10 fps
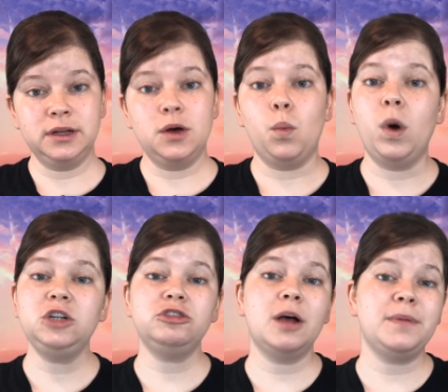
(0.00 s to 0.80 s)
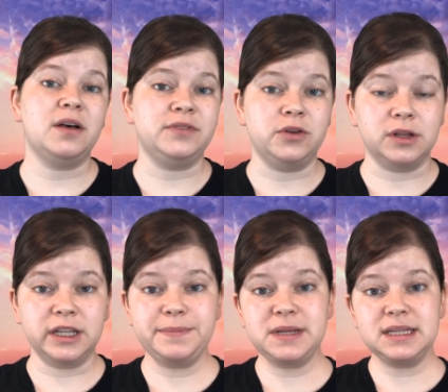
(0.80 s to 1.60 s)
1 drop of
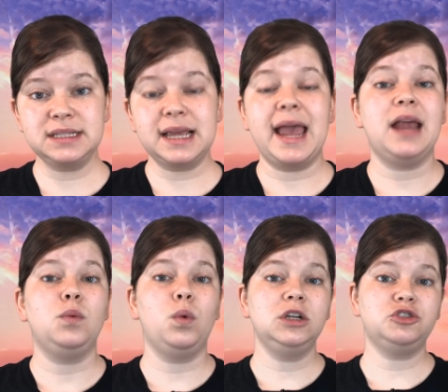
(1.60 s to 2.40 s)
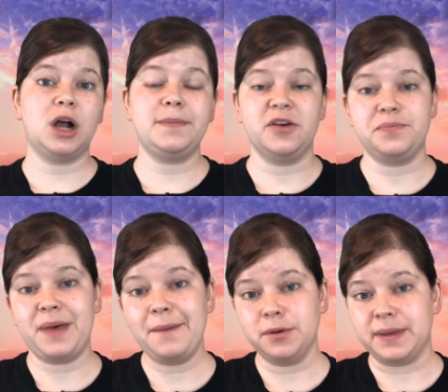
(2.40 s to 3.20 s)
eucalyptus, and 1 drop of
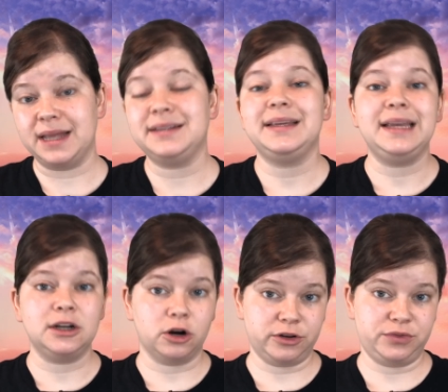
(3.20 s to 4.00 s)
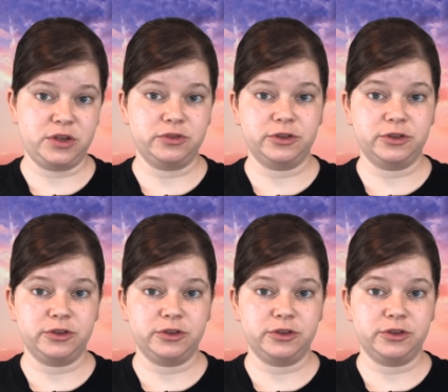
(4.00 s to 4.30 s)
peppermint in our diffuser.